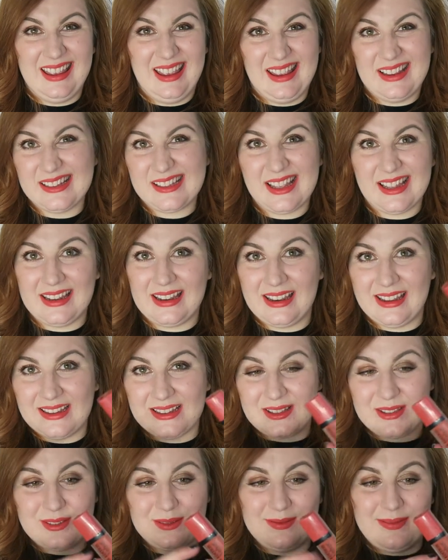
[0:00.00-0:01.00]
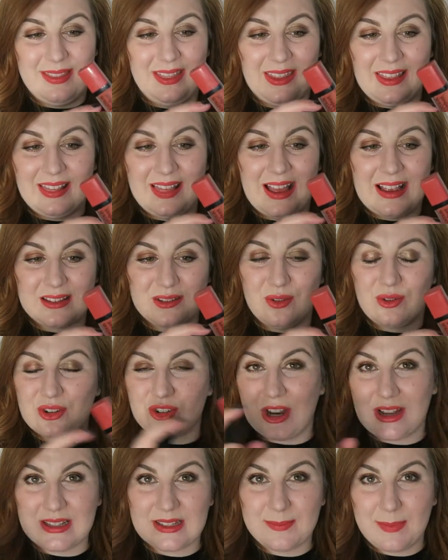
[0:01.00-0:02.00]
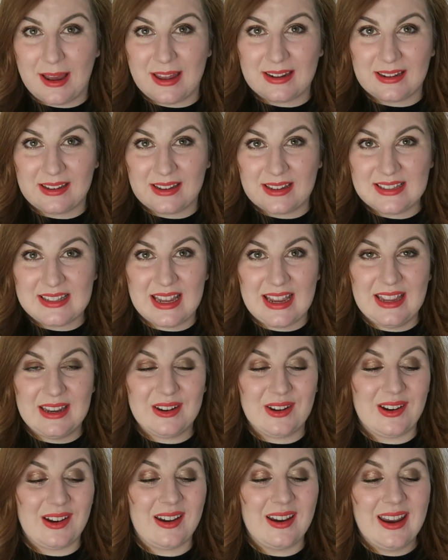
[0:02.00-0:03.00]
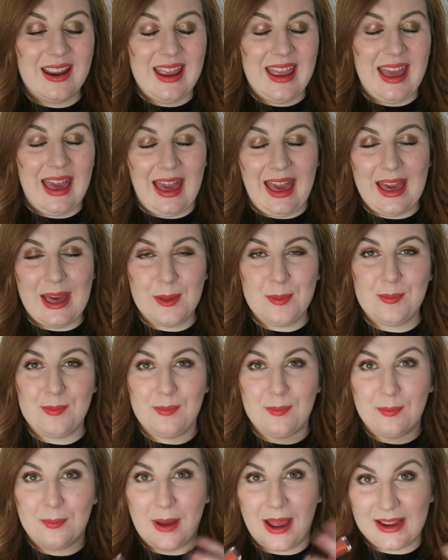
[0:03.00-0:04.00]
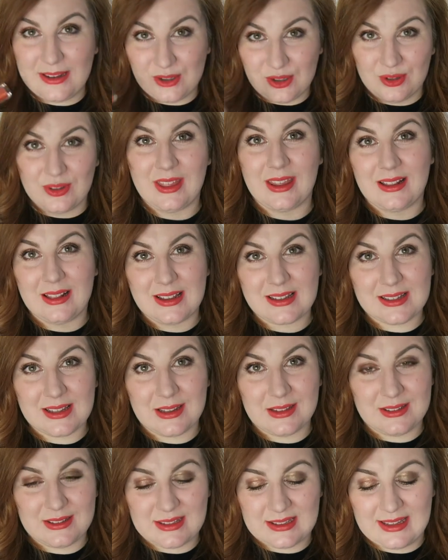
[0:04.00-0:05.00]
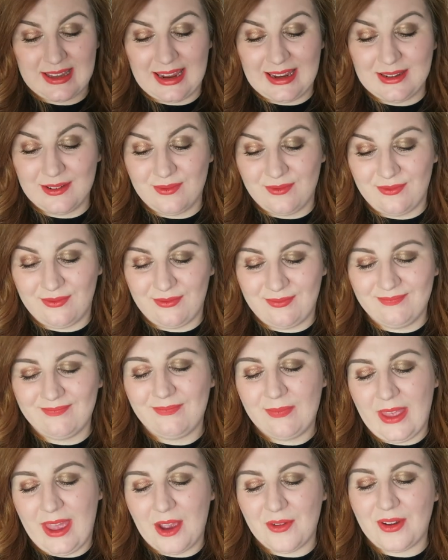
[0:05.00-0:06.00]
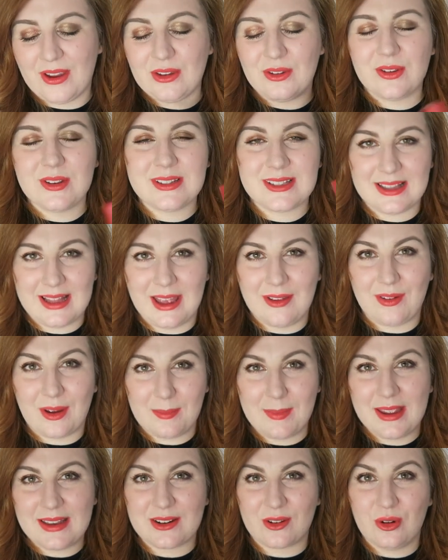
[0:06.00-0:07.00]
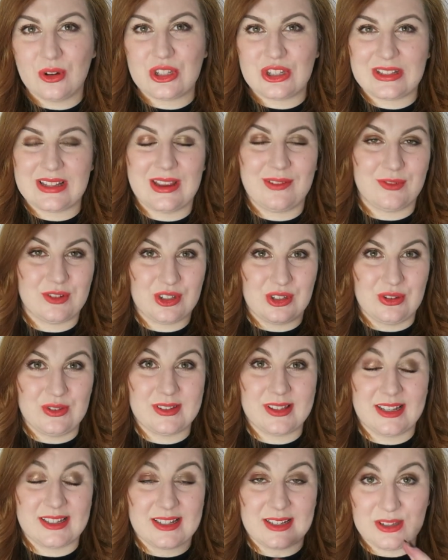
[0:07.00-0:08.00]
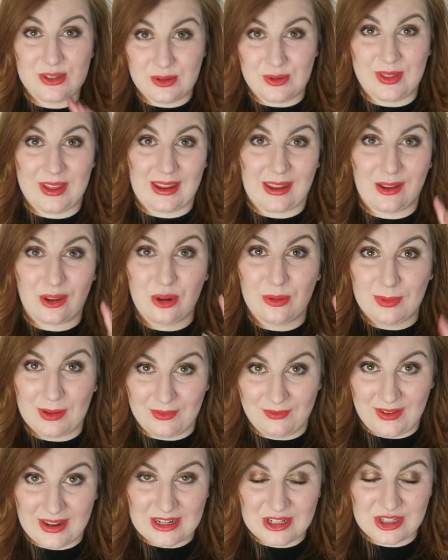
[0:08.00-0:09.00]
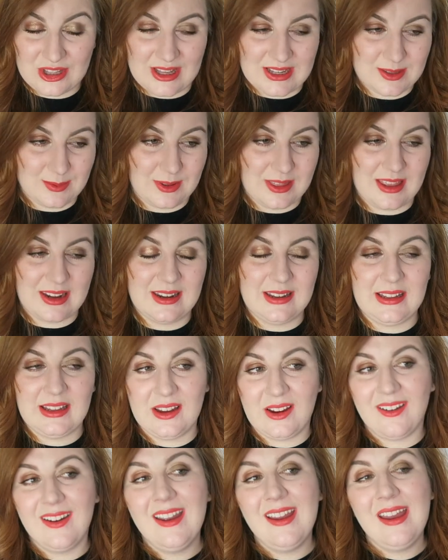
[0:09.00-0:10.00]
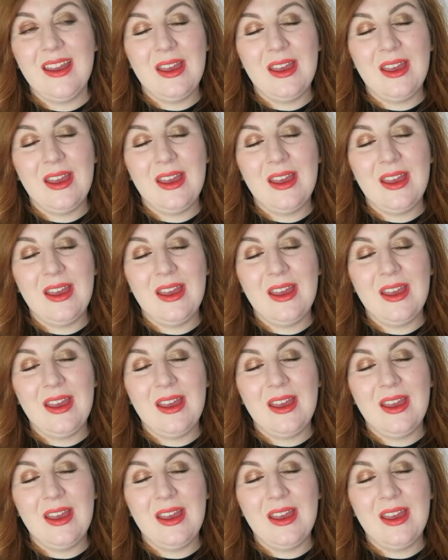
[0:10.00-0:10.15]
it's like, that's not a transparent container, but I do think this is kind of, if I made a conscious effort to use this, I do think I could be finished this within a year.